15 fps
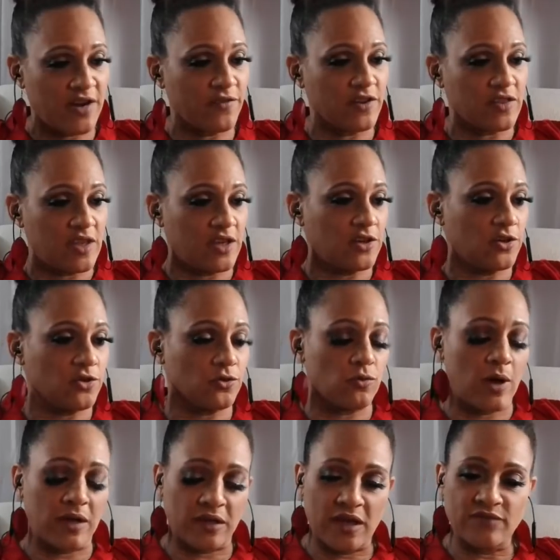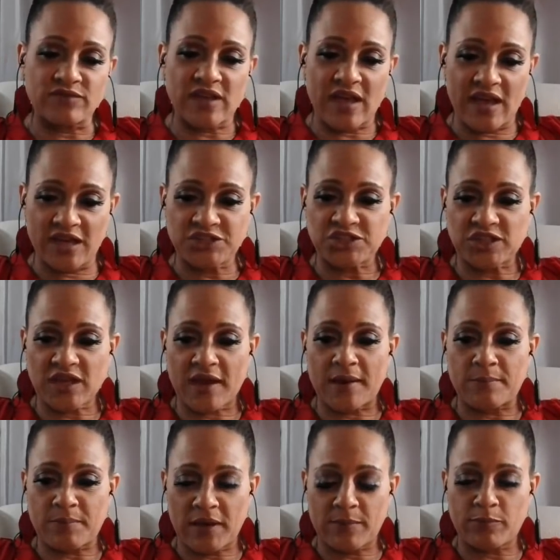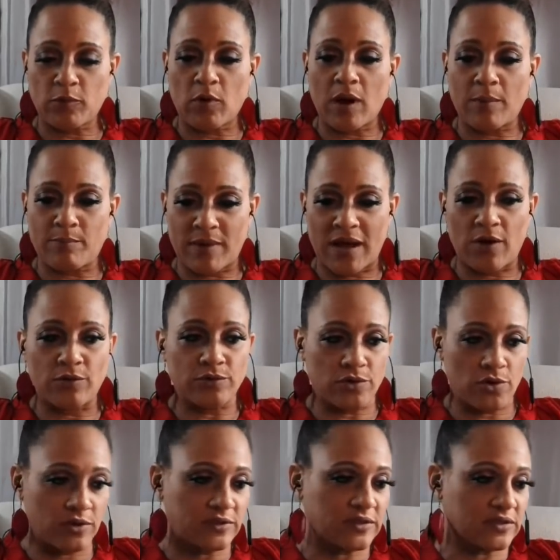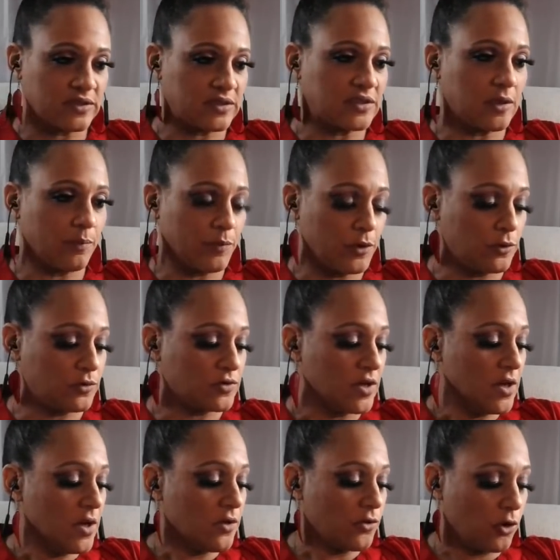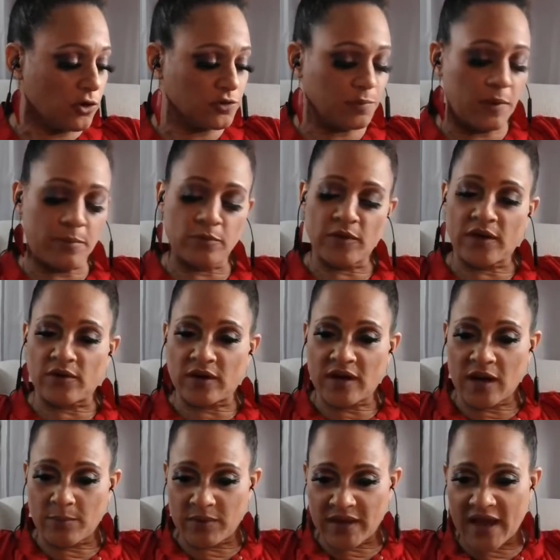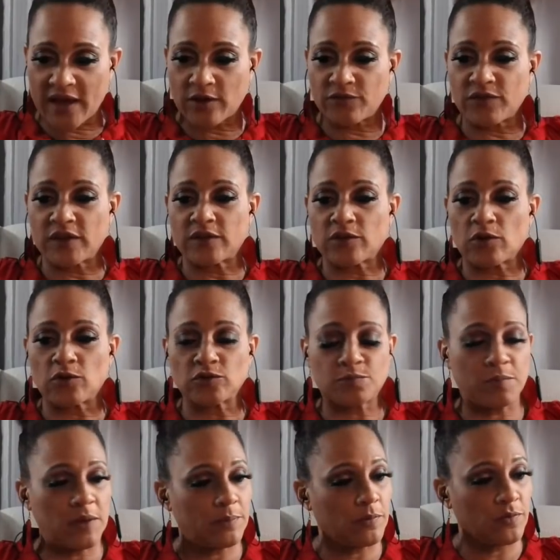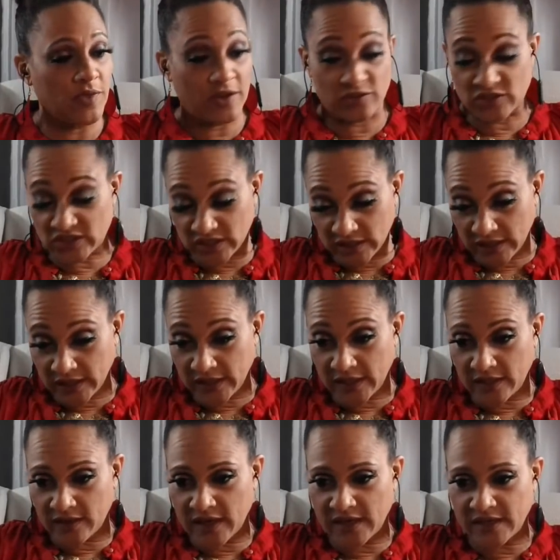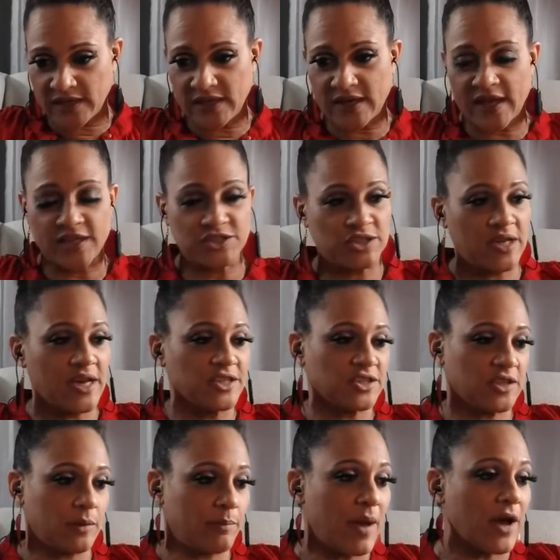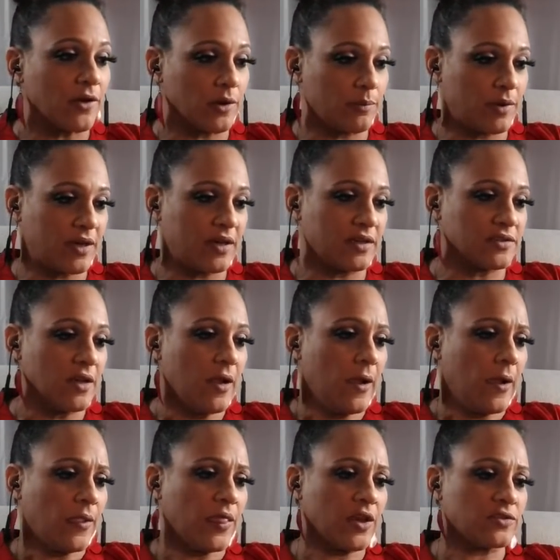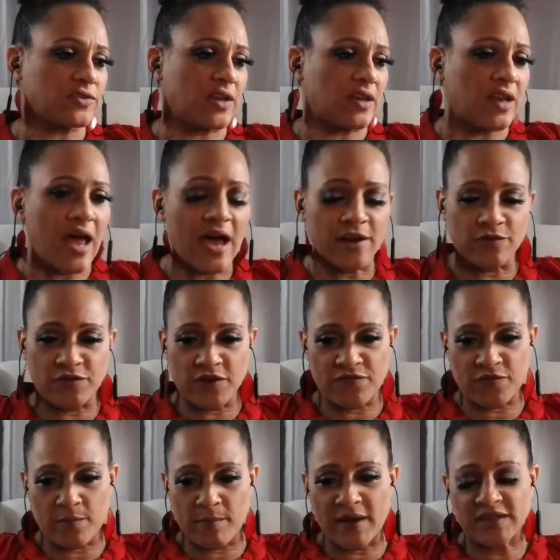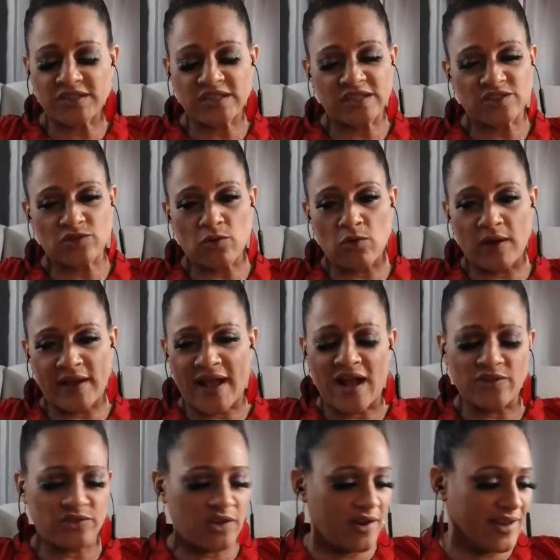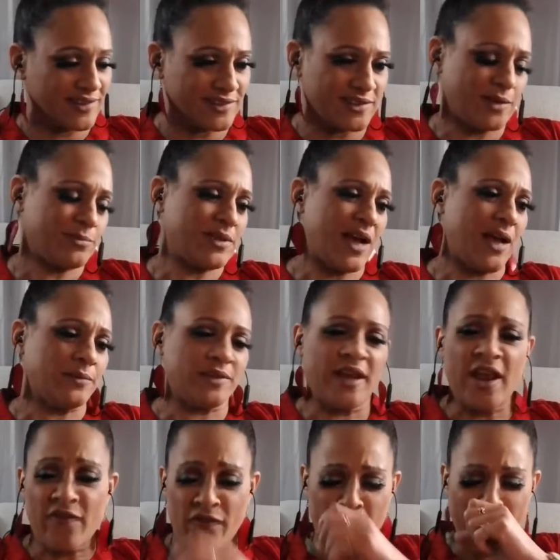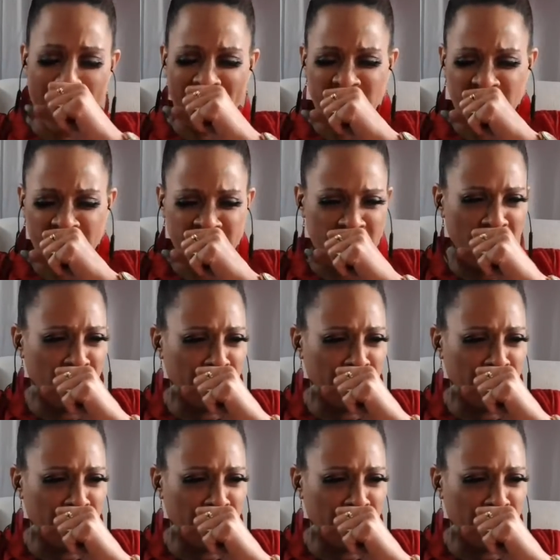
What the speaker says: favorite thing to do, I love to educate people about narcissist abuse, those people that are coming out of it, those people that are still in it and need education about it, because there's a lot of information is going out there. And sometimes the information,